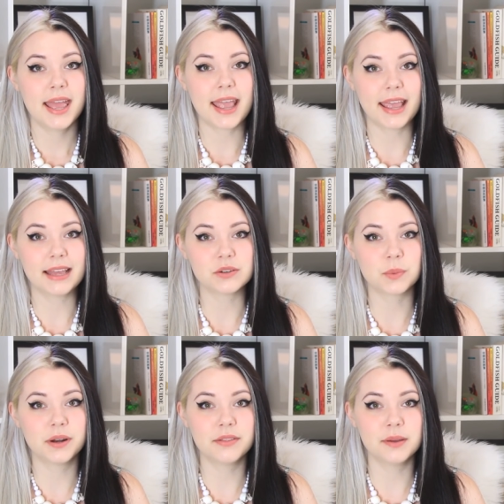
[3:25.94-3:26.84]
and
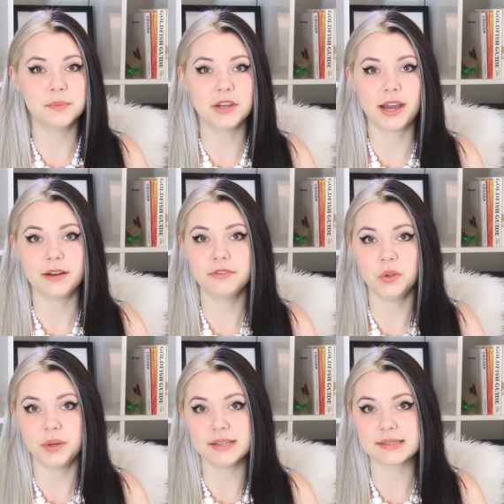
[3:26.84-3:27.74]
one of them died a
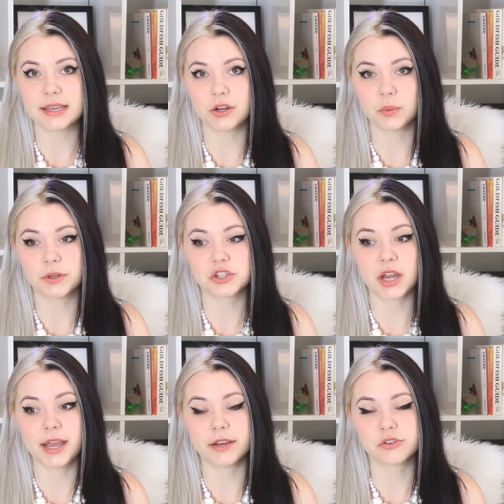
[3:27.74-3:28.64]
few days later, which
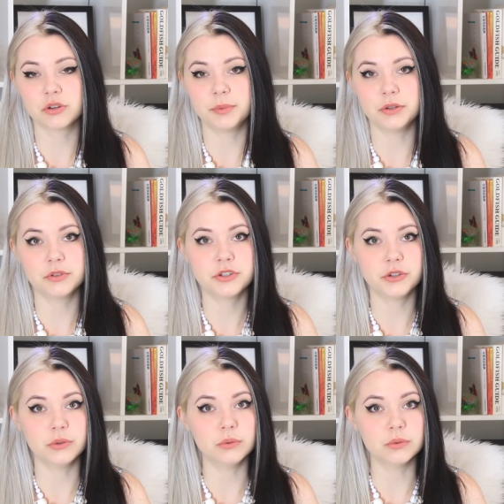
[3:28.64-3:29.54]
I attribute
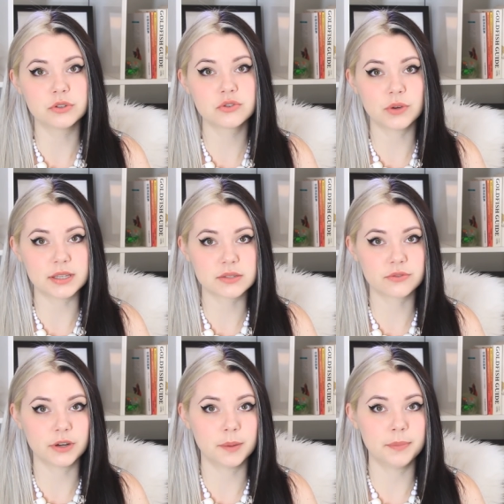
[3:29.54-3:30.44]
to stress
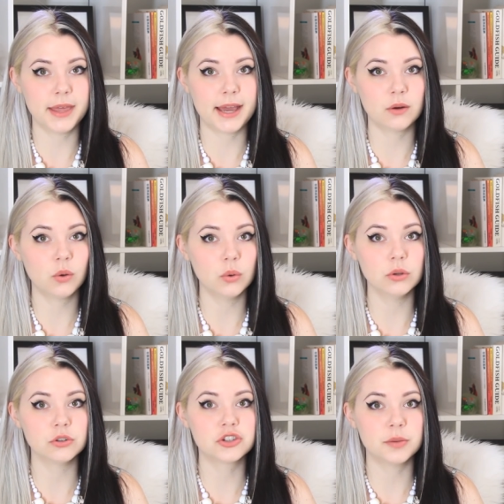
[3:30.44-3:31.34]
from that
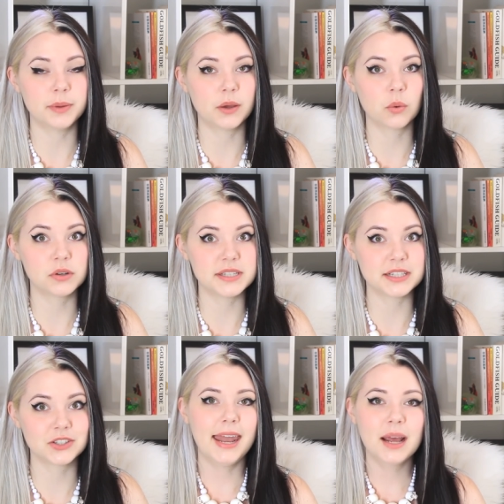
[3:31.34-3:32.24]
whole shipping
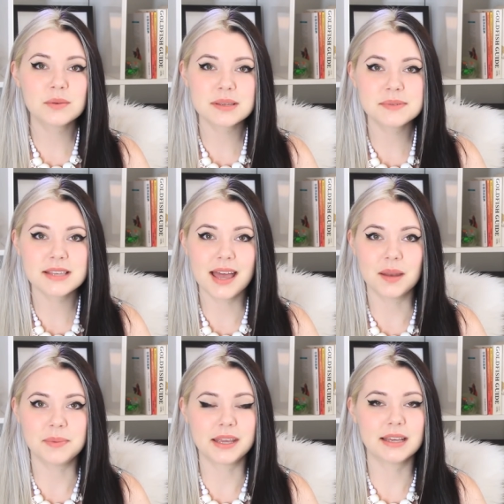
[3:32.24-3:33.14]
ordeal. And I was
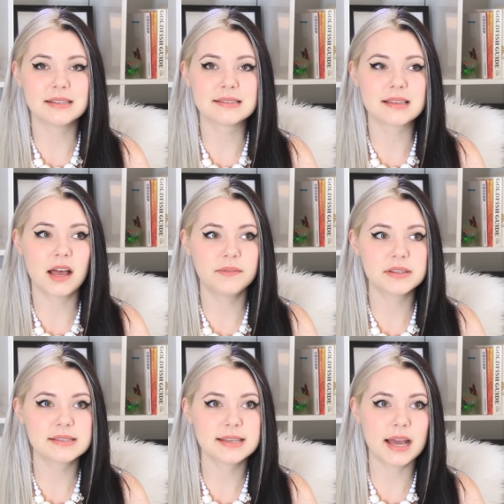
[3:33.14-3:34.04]
upset because
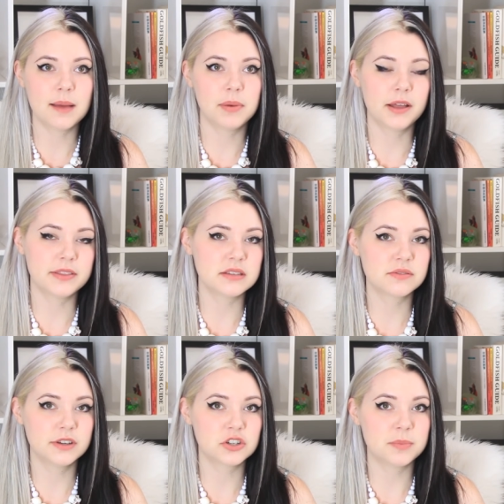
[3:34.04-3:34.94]
obviously I bought
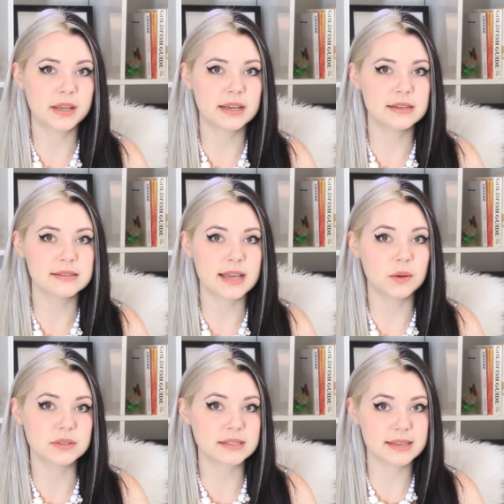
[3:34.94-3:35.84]
these fish because
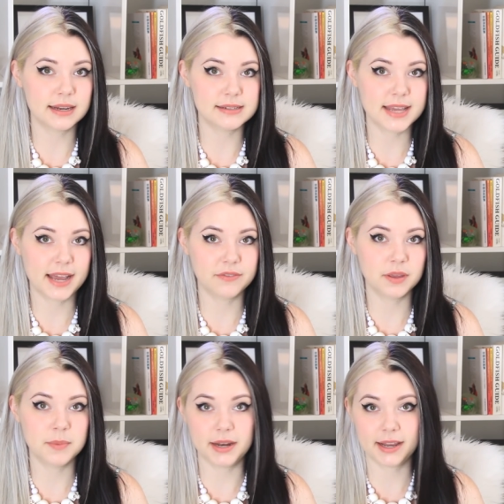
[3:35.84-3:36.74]
I was excited to have
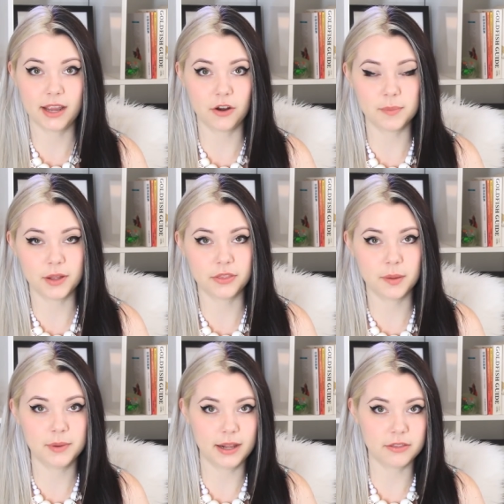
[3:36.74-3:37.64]
them and I cared about
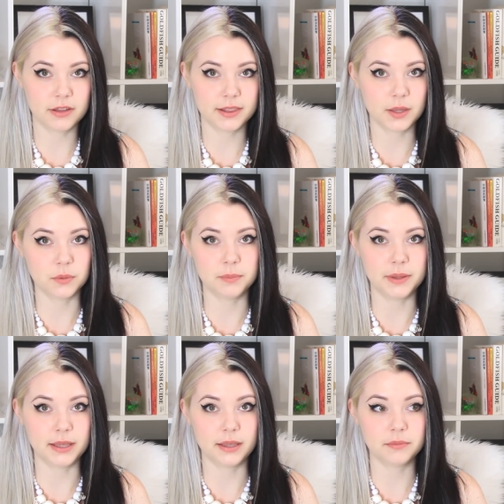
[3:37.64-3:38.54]
them and I thought they would
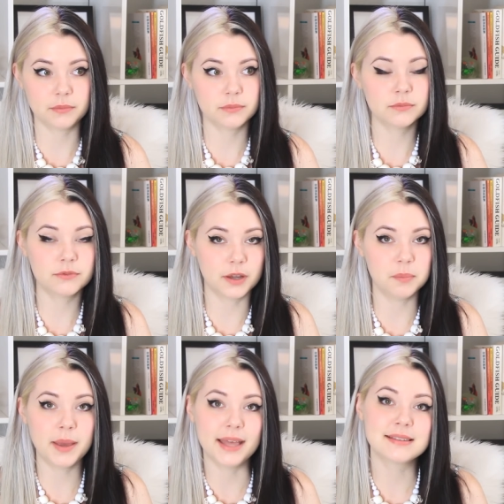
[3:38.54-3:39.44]
be
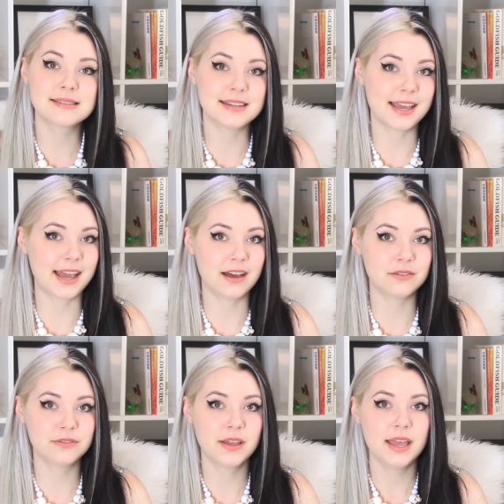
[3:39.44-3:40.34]
fun pets to
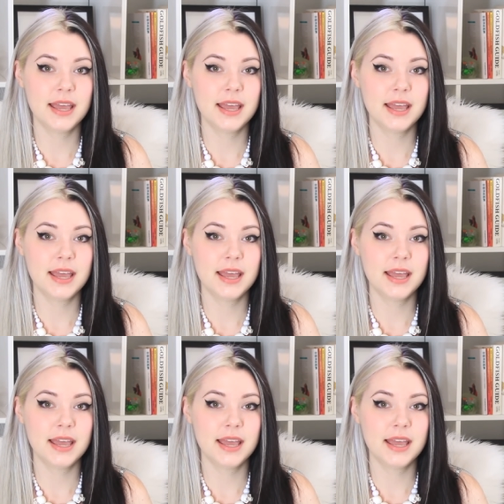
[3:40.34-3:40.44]
have.